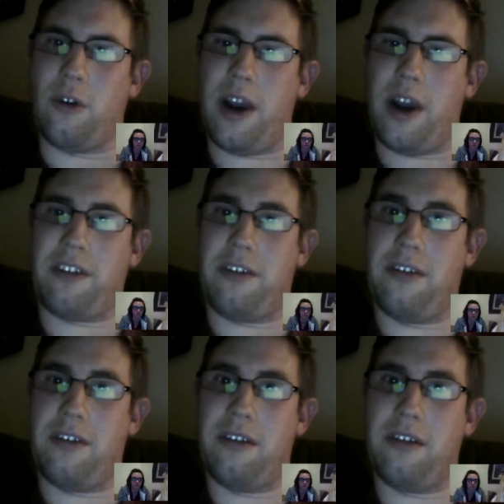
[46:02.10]
Correct.
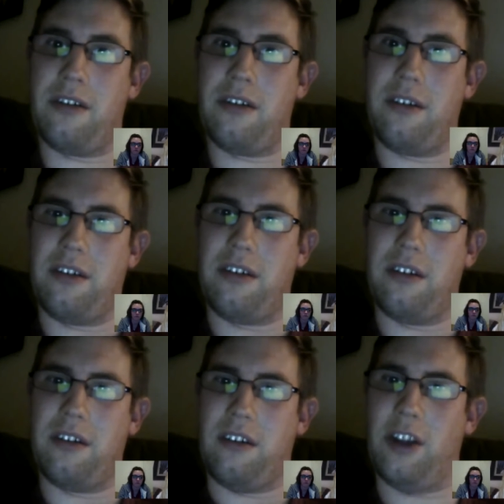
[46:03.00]

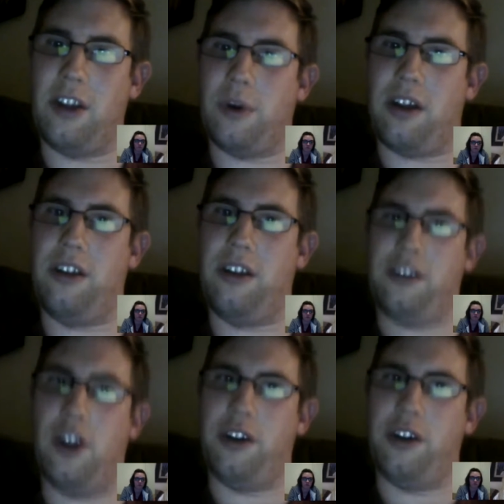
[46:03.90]
You would
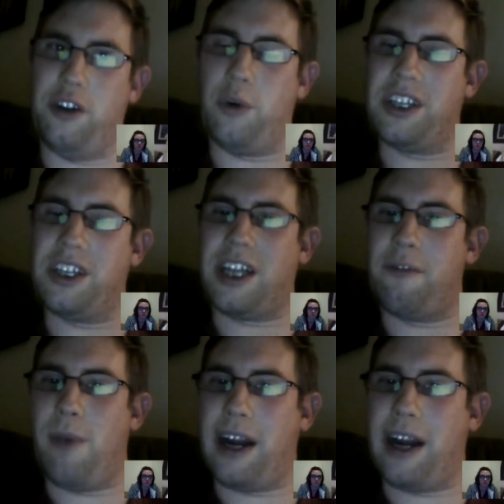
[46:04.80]
instead of
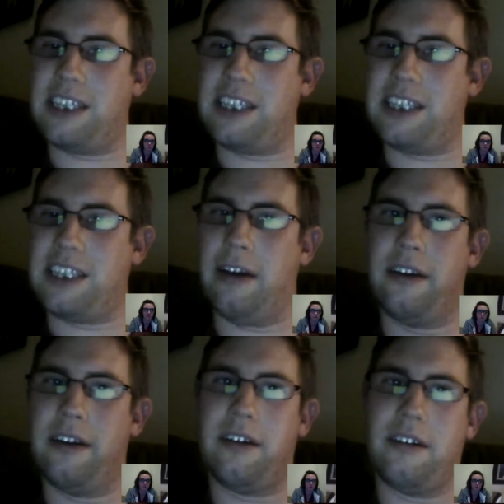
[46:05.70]

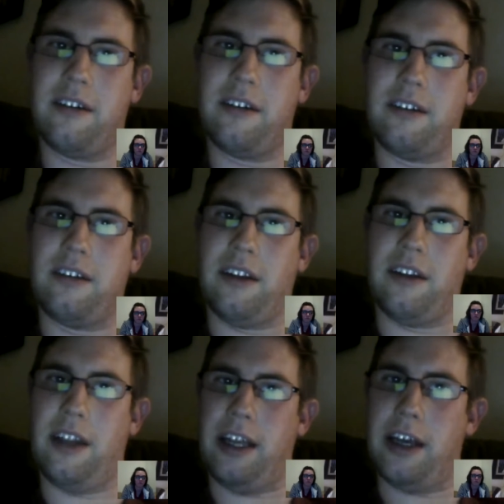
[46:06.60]
minusing
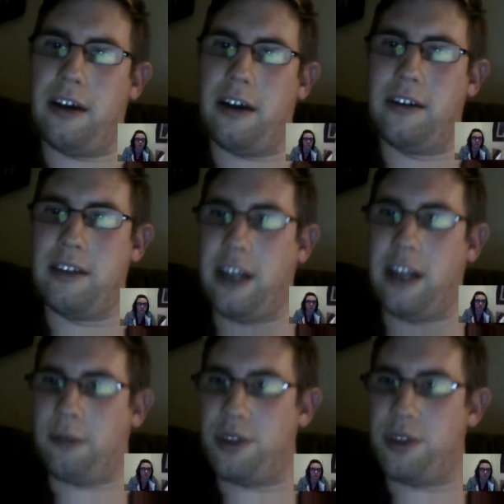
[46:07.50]
the
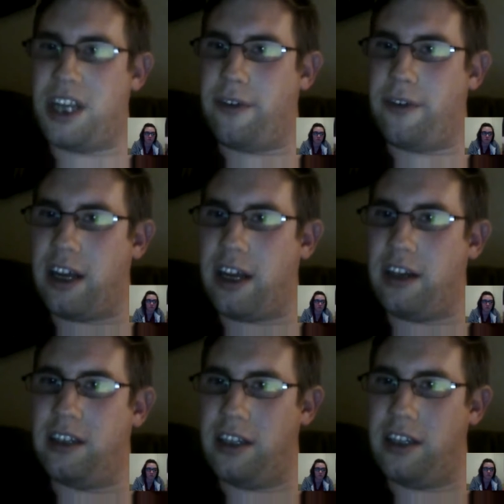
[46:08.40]
numbers given
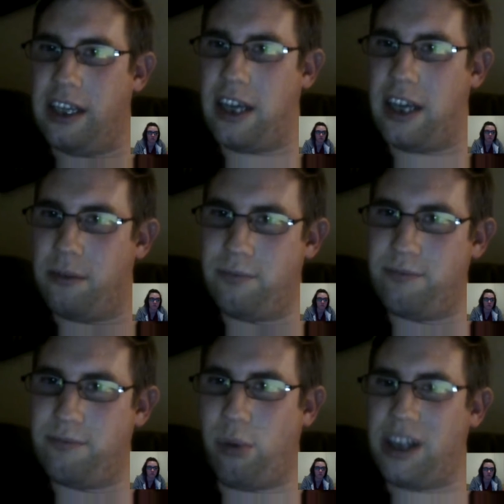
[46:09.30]
the
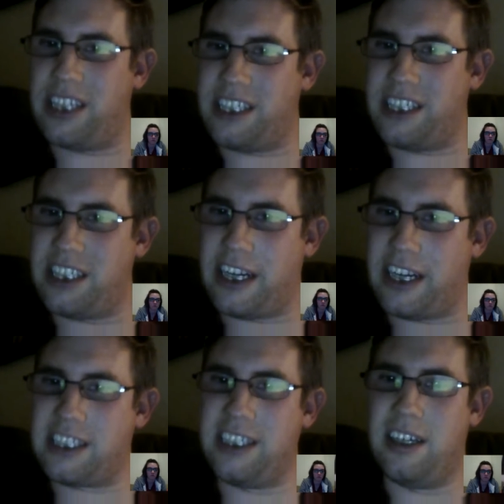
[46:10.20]

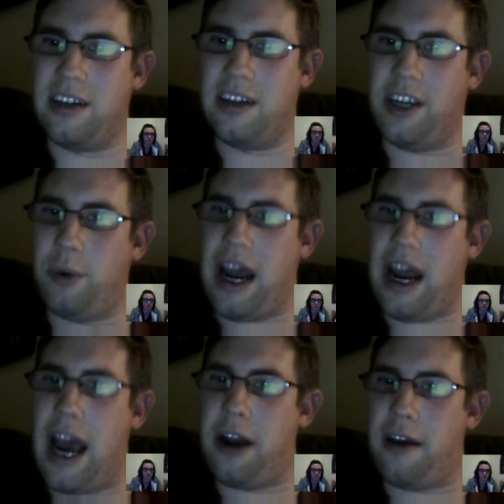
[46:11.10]
0.66, you would
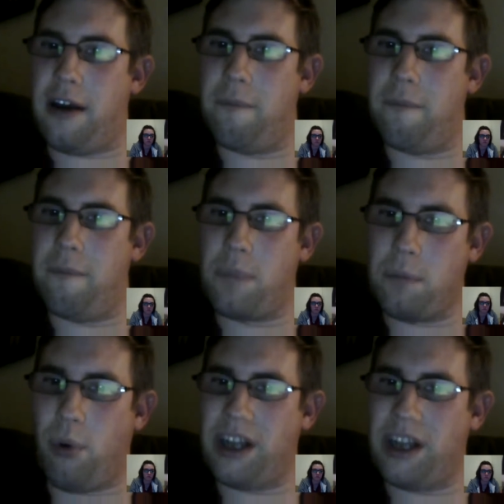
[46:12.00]
add
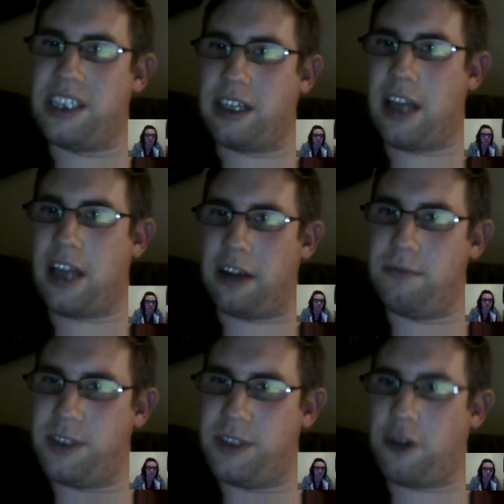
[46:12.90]

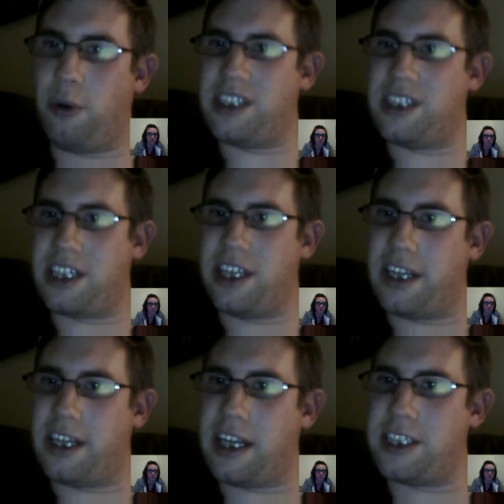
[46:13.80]
0.60
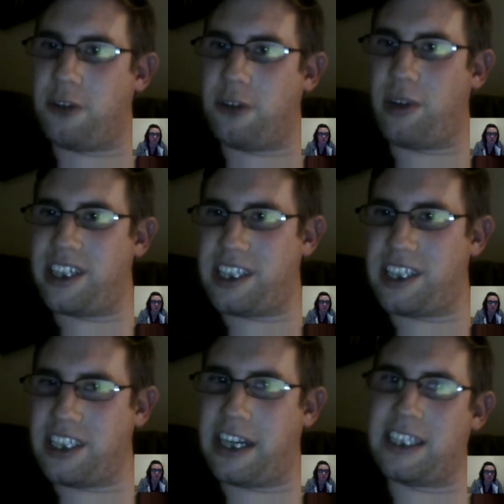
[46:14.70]
and then
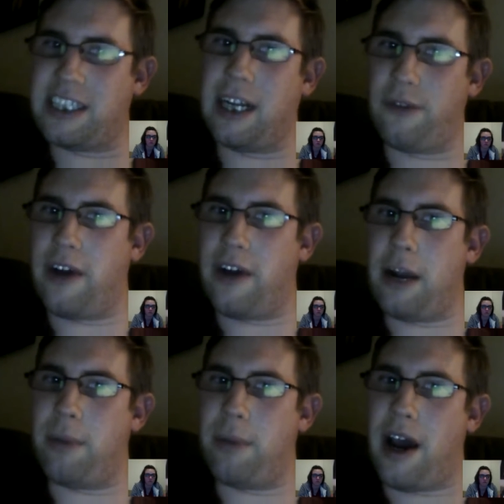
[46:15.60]
0.66 and then divide
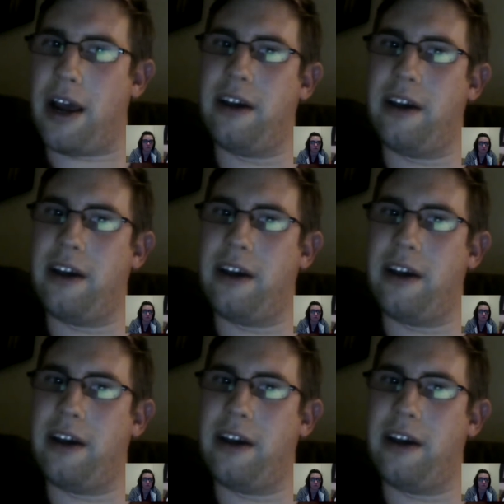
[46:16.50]
it by